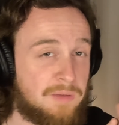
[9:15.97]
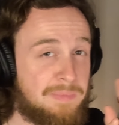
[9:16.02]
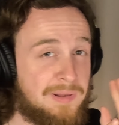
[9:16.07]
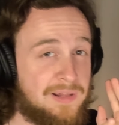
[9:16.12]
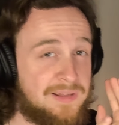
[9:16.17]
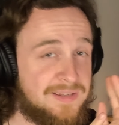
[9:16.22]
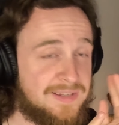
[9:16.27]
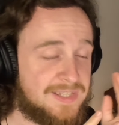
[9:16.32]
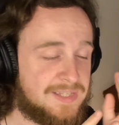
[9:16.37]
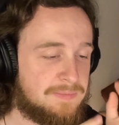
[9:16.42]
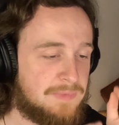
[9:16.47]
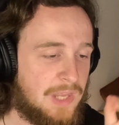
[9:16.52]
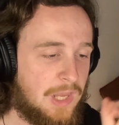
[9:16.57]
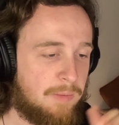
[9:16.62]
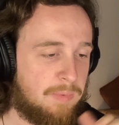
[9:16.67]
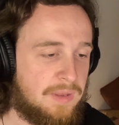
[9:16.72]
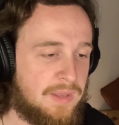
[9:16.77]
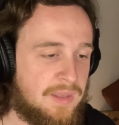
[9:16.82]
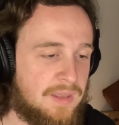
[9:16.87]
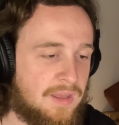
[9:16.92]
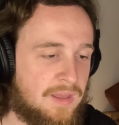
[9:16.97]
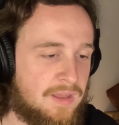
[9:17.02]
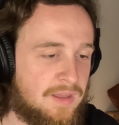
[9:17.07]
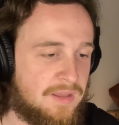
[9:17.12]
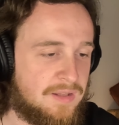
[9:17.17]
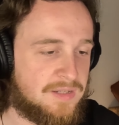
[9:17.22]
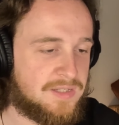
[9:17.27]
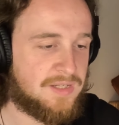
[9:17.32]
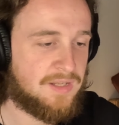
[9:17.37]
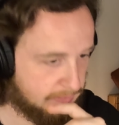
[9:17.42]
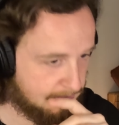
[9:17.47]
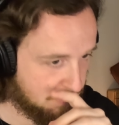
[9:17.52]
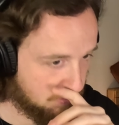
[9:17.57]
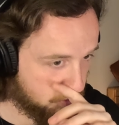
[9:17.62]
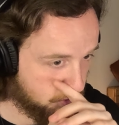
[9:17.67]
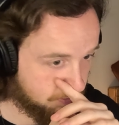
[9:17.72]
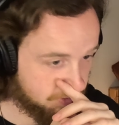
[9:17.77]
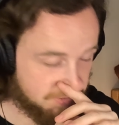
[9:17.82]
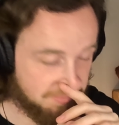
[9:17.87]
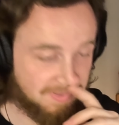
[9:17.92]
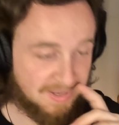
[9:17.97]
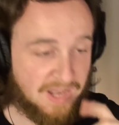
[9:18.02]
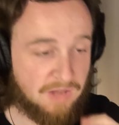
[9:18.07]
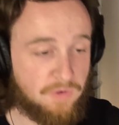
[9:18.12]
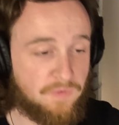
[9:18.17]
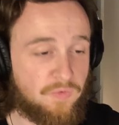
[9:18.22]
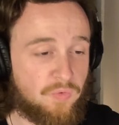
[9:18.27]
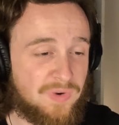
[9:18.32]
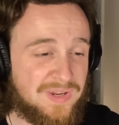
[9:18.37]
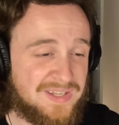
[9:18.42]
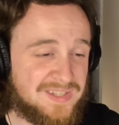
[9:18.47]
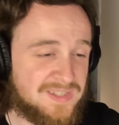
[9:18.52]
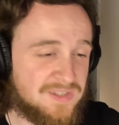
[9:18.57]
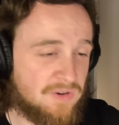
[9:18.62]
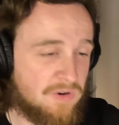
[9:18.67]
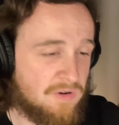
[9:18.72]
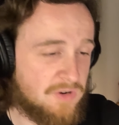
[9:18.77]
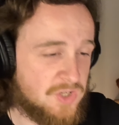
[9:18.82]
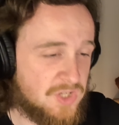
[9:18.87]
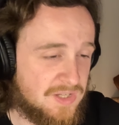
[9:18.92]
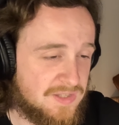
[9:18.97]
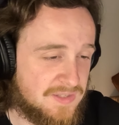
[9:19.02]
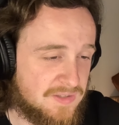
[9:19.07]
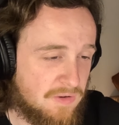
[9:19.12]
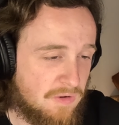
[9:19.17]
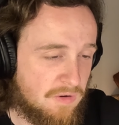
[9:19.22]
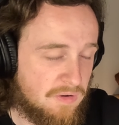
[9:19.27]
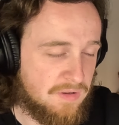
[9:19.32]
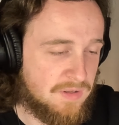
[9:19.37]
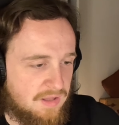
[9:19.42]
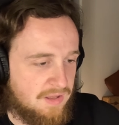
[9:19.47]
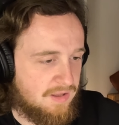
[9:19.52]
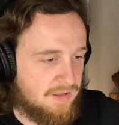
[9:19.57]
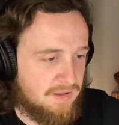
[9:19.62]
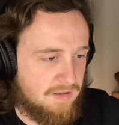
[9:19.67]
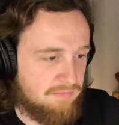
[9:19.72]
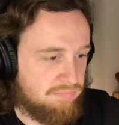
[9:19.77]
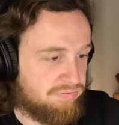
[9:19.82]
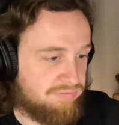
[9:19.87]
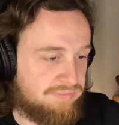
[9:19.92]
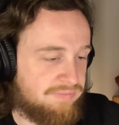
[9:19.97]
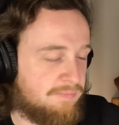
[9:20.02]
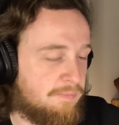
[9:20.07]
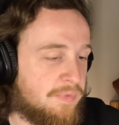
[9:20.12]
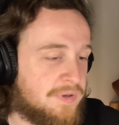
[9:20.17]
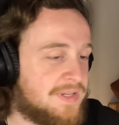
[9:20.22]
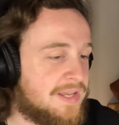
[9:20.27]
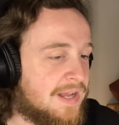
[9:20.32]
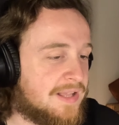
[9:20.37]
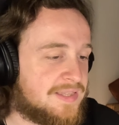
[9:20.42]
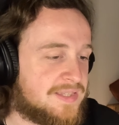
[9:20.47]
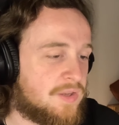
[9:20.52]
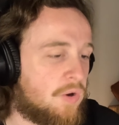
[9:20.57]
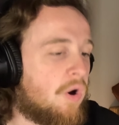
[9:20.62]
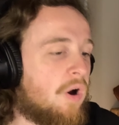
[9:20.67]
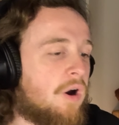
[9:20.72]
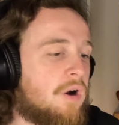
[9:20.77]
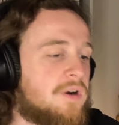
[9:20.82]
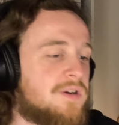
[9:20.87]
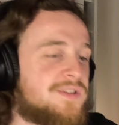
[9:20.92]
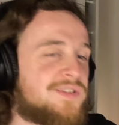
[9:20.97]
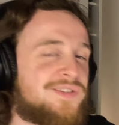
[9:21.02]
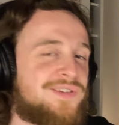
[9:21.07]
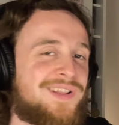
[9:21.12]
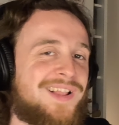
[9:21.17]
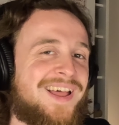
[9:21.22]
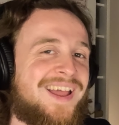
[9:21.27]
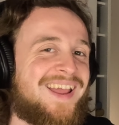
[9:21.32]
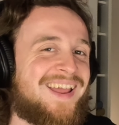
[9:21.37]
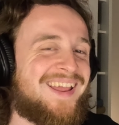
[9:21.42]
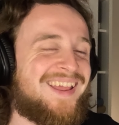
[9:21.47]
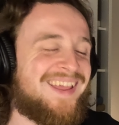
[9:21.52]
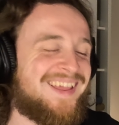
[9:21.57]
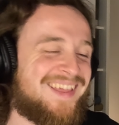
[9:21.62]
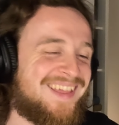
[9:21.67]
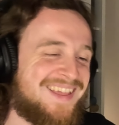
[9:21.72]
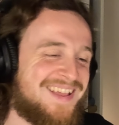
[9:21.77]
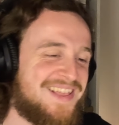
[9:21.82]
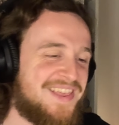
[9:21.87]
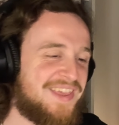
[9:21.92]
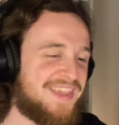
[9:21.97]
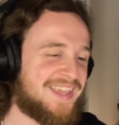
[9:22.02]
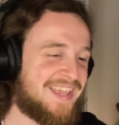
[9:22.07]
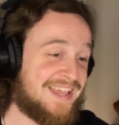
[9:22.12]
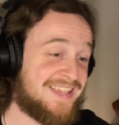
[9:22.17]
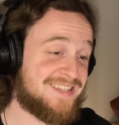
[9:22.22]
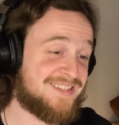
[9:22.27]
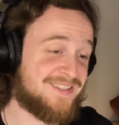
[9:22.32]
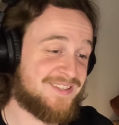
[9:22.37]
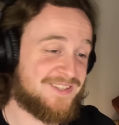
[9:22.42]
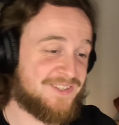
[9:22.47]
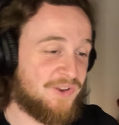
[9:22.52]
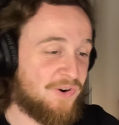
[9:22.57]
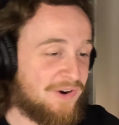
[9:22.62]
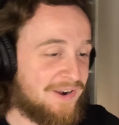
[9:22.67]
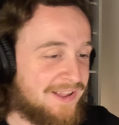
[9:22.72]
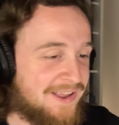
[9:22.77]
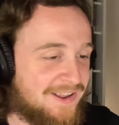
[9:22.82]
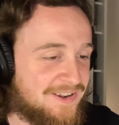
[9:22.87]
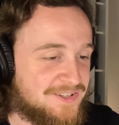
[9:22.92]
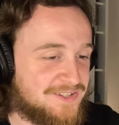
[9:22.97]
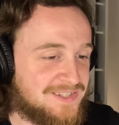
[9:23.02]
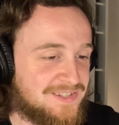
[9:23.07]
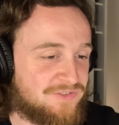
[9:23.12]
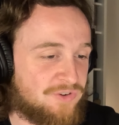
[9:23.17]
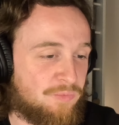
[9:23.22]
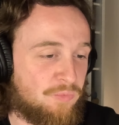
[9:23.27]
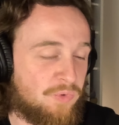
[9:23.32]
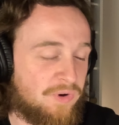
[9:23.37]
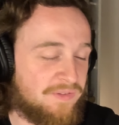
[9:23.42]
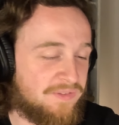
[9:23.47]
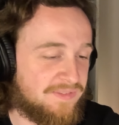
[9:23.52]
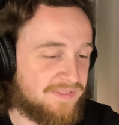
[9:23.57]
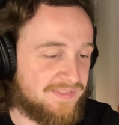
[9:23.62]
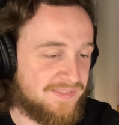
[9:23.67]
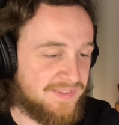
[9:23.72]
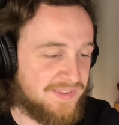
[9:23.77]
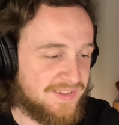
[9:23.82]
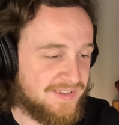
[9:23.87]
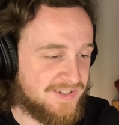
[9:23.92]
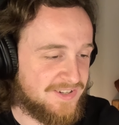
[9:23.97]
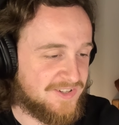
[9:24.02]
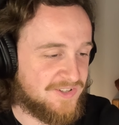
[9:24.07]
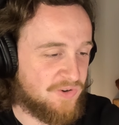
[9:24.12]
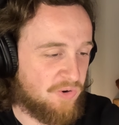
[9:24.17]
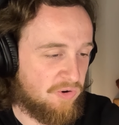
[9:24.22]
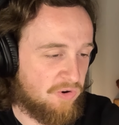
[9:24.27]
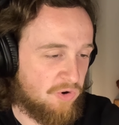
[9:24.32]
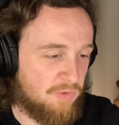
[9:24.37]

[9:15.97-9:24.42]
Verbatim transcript: abilities maybe, and they're doing some kind of research or so. Uh, but yeah, it's so hard to like guess the storyline just from one short